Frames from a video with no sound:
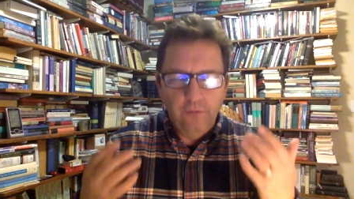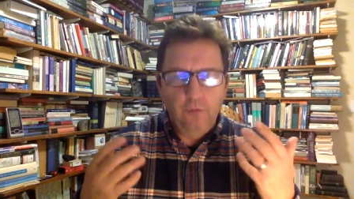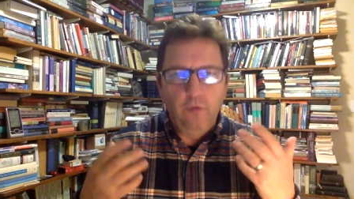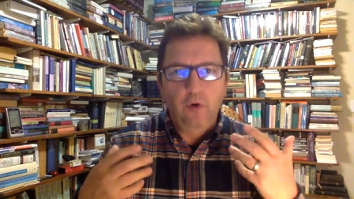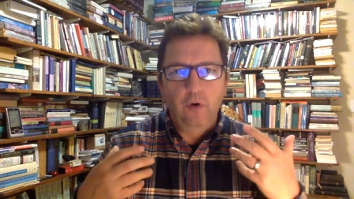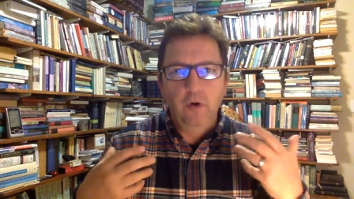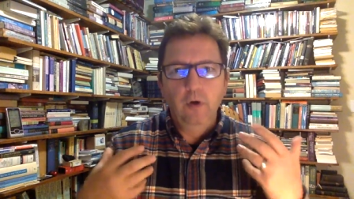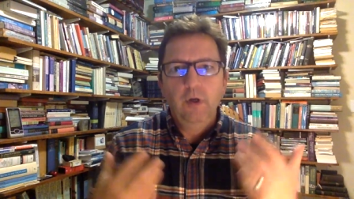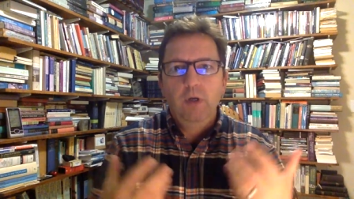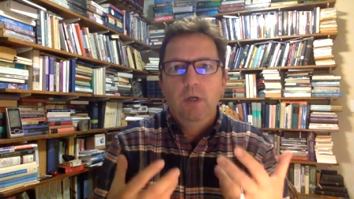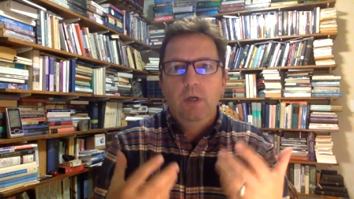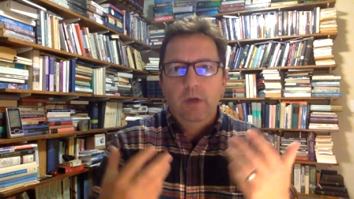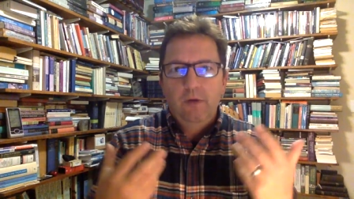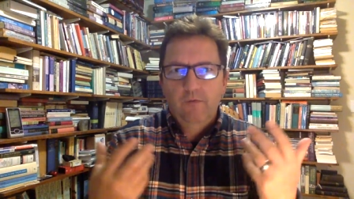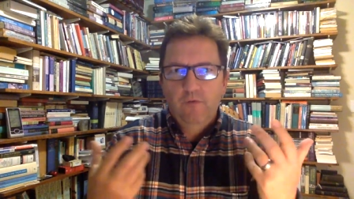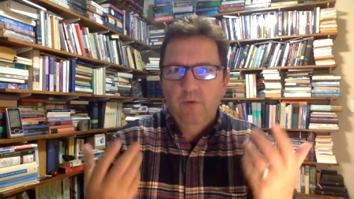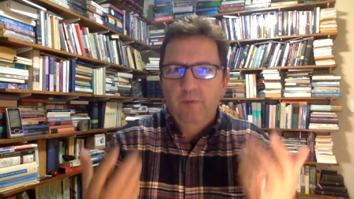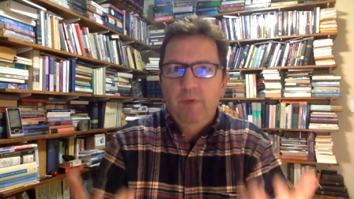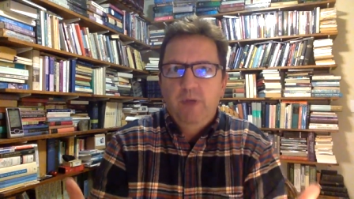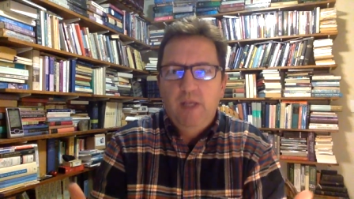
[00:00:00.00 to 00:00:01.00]
for
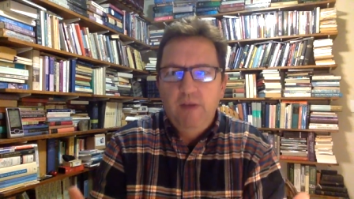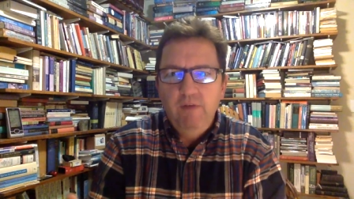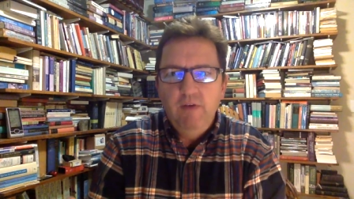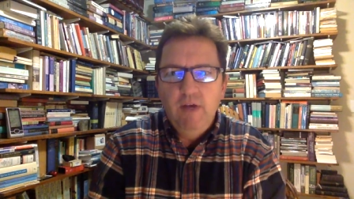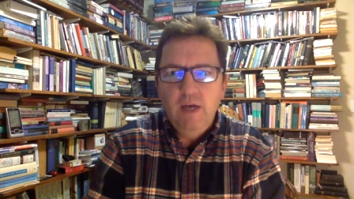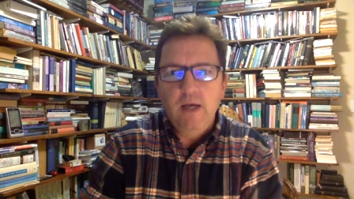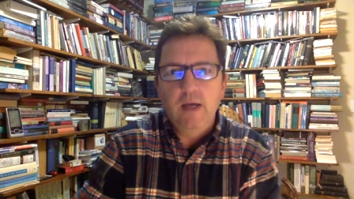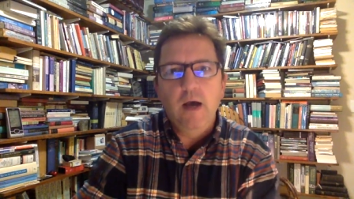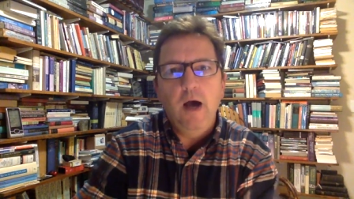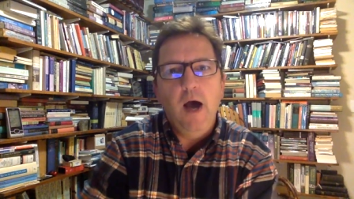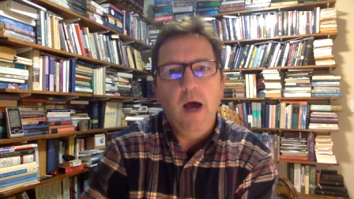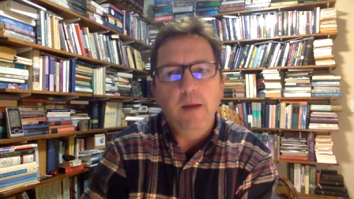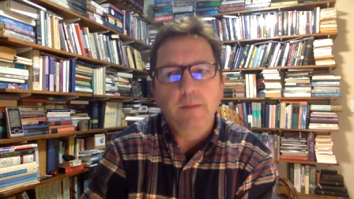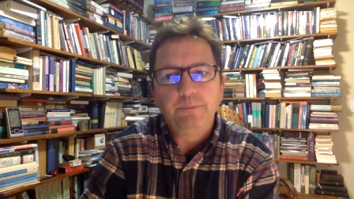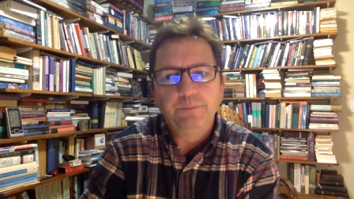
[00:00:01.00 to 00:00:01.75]
believing in God.